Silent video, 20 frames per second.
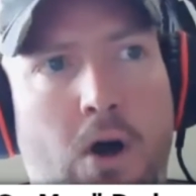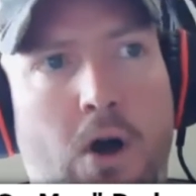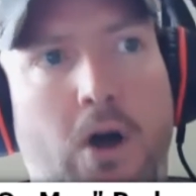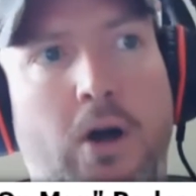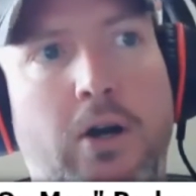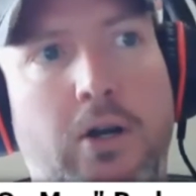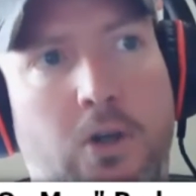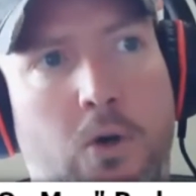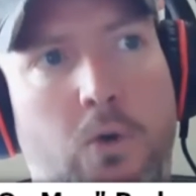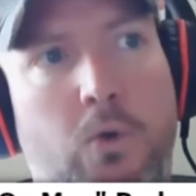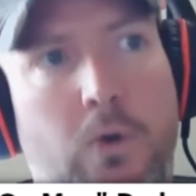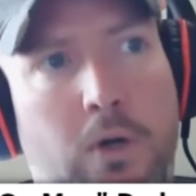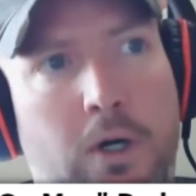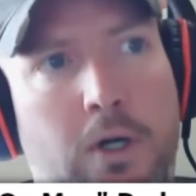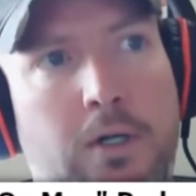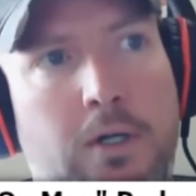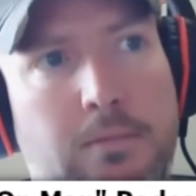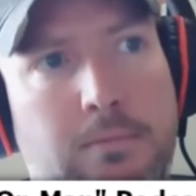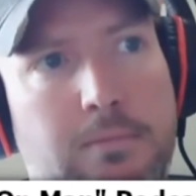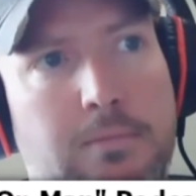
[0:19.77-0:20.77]

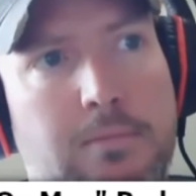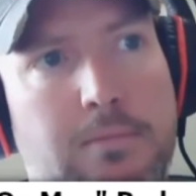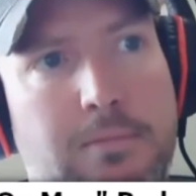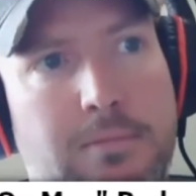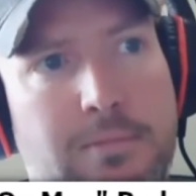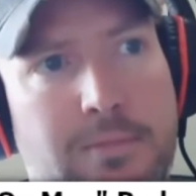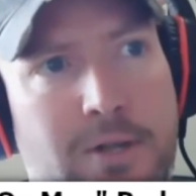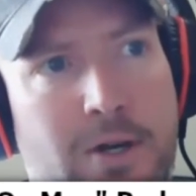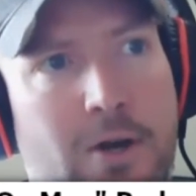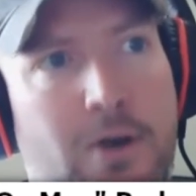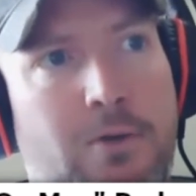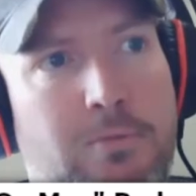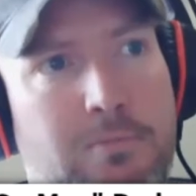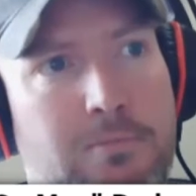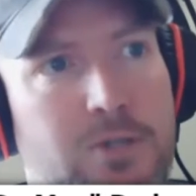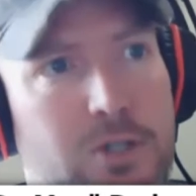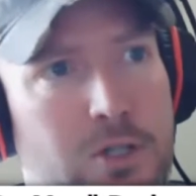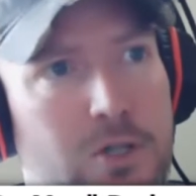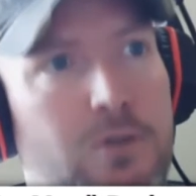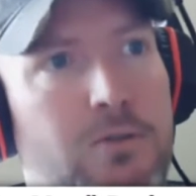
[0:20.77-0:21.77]
hardcore you
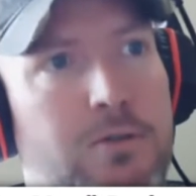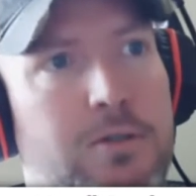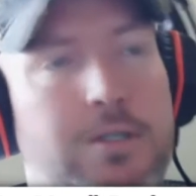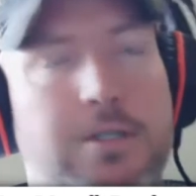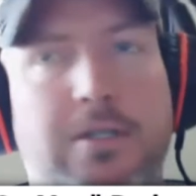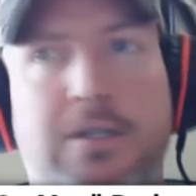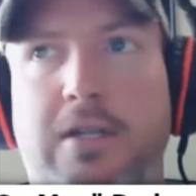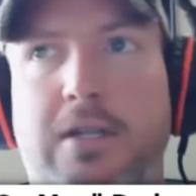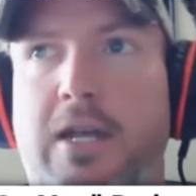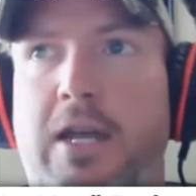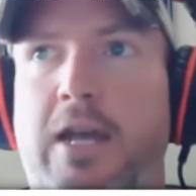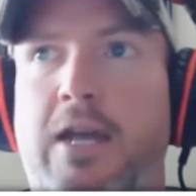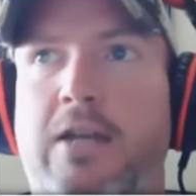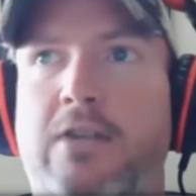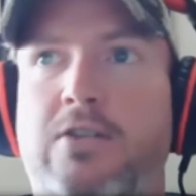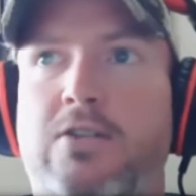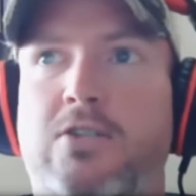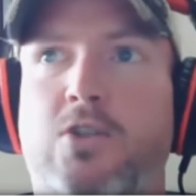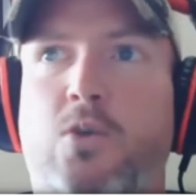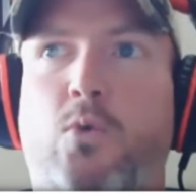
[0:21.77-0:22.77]
know students sure.
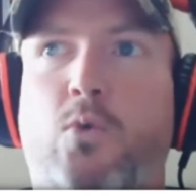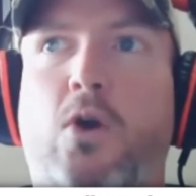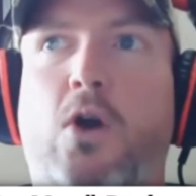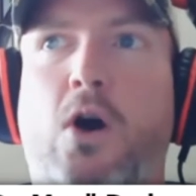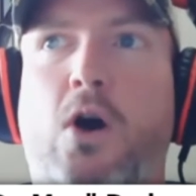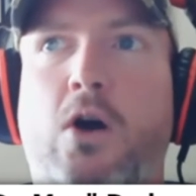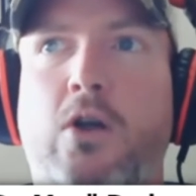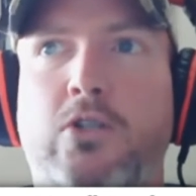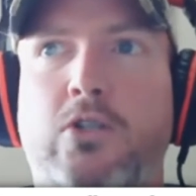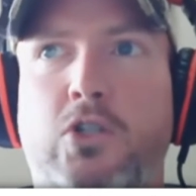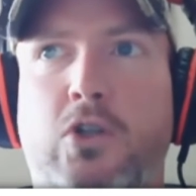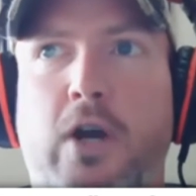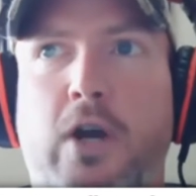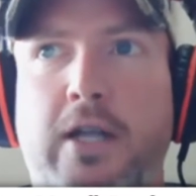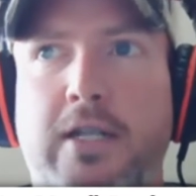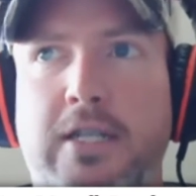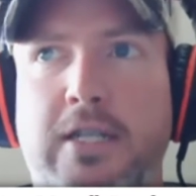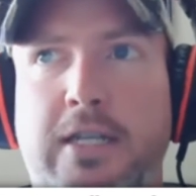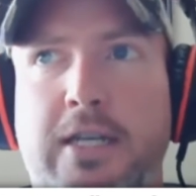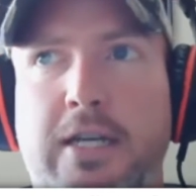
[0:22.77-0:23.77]
and so we're yeah. all
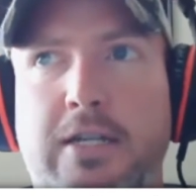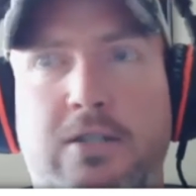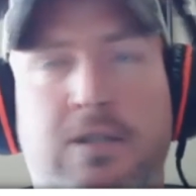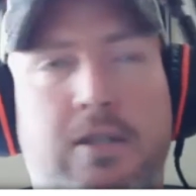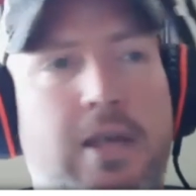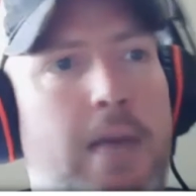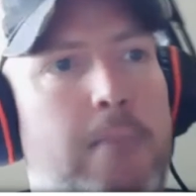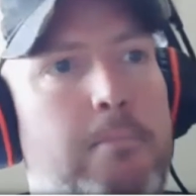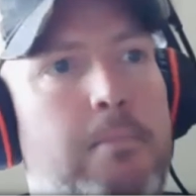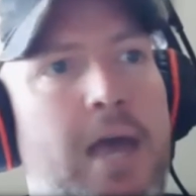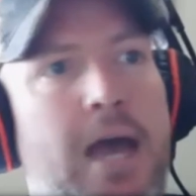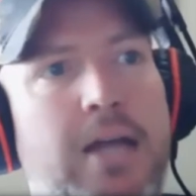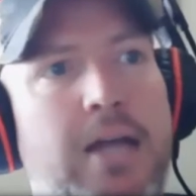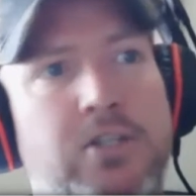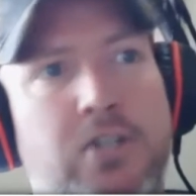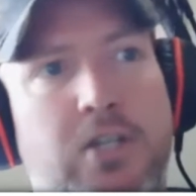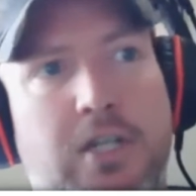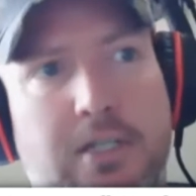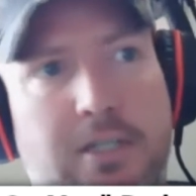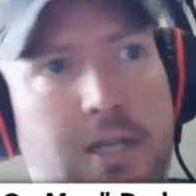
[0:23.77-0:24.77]
trying to get to that
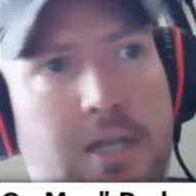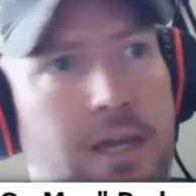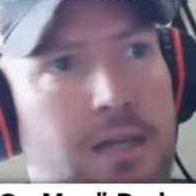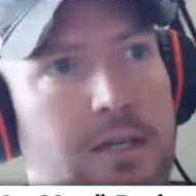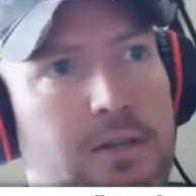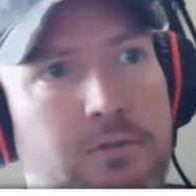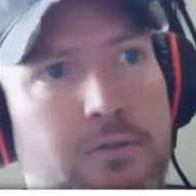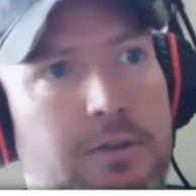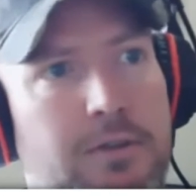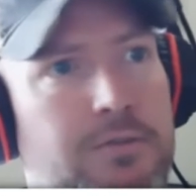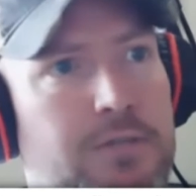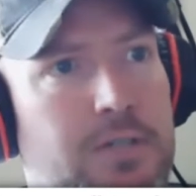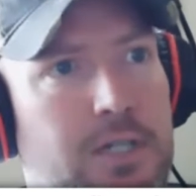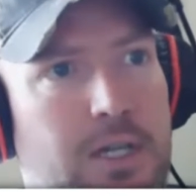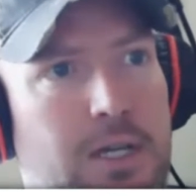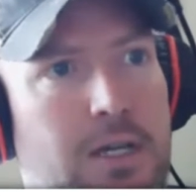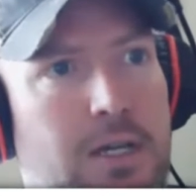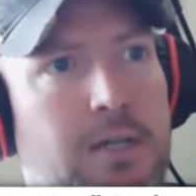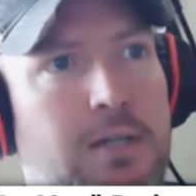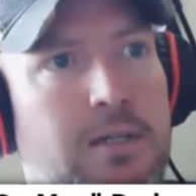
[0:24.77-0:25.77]
magic 10 to
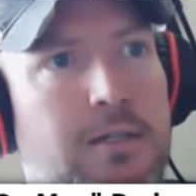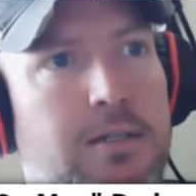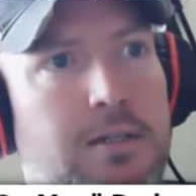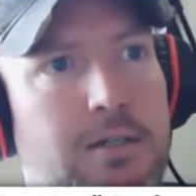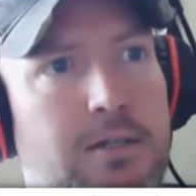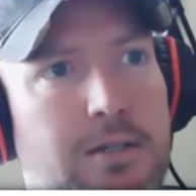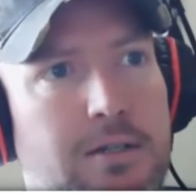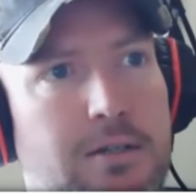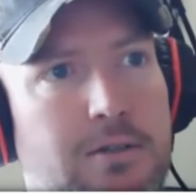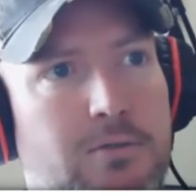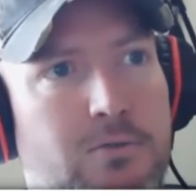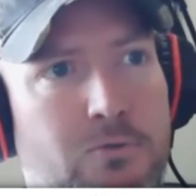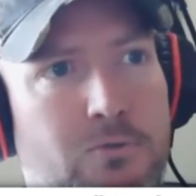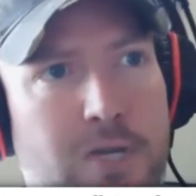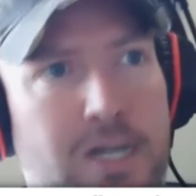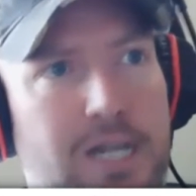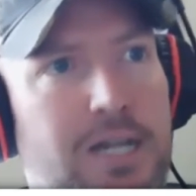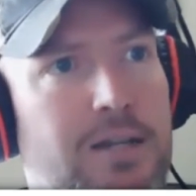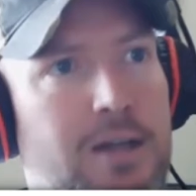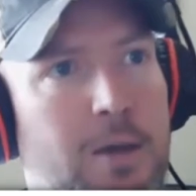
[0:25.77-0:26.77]
15
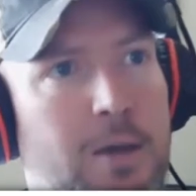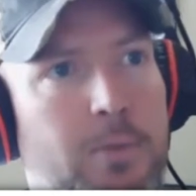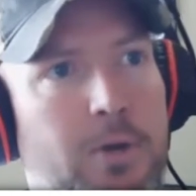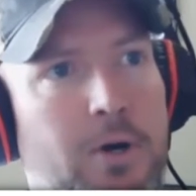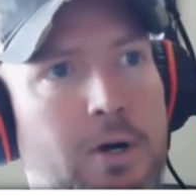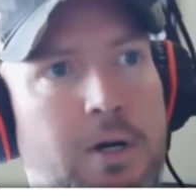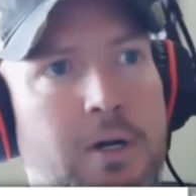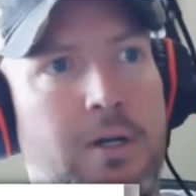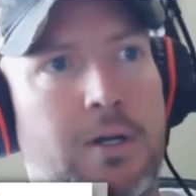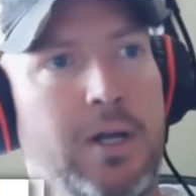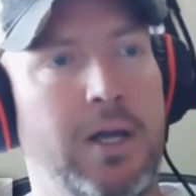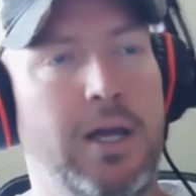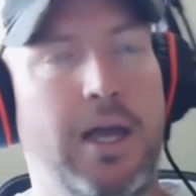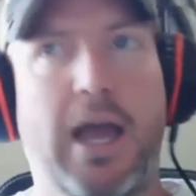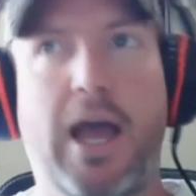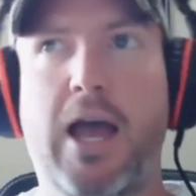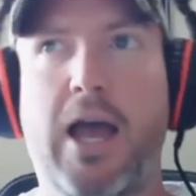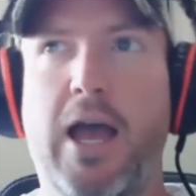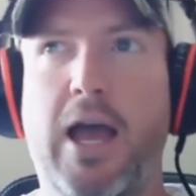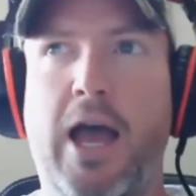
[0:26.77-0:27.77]
read number
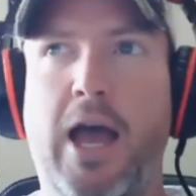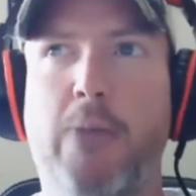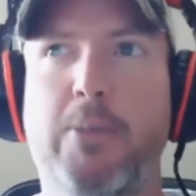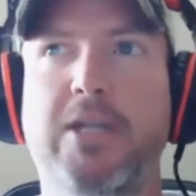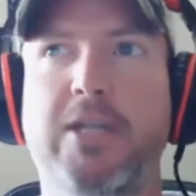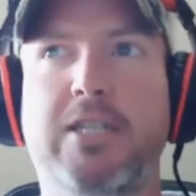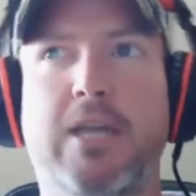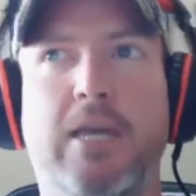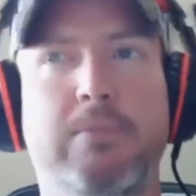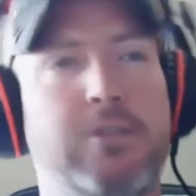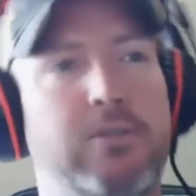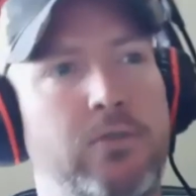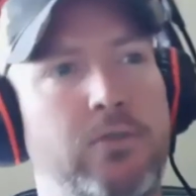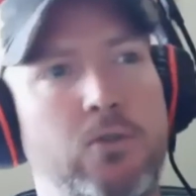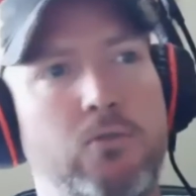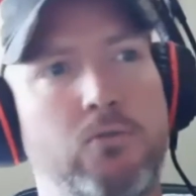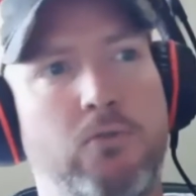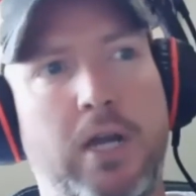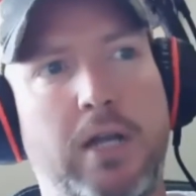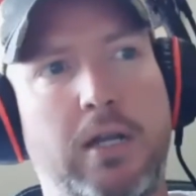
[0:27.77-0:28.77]
mm-hmm. how many times have
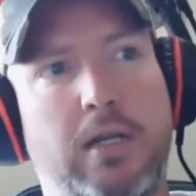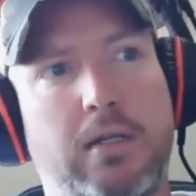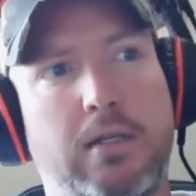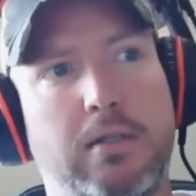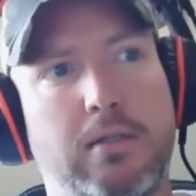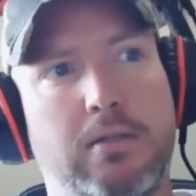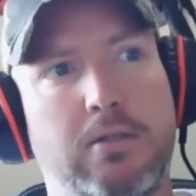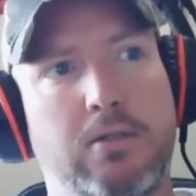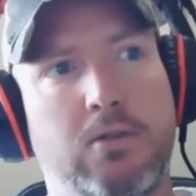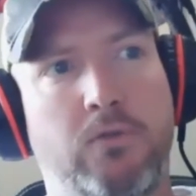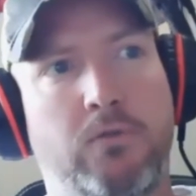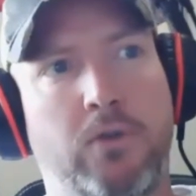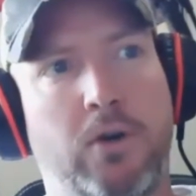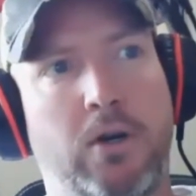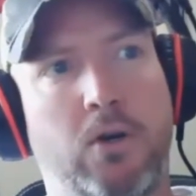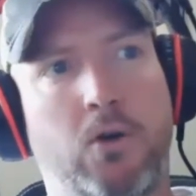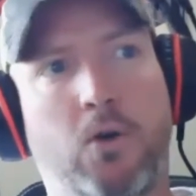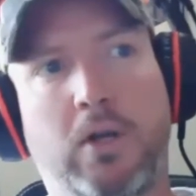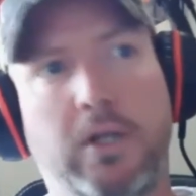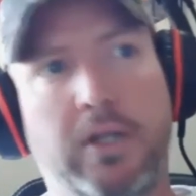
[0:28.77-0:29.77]
you read it so
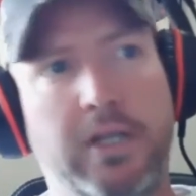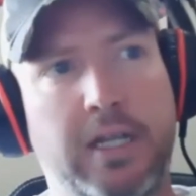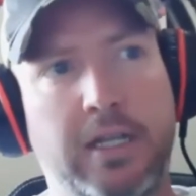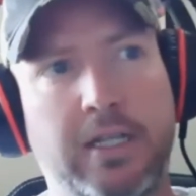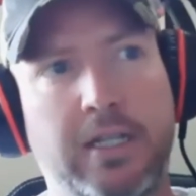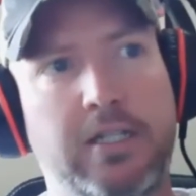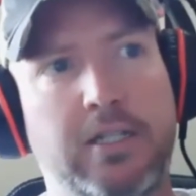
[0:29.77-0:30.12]
far, or l- at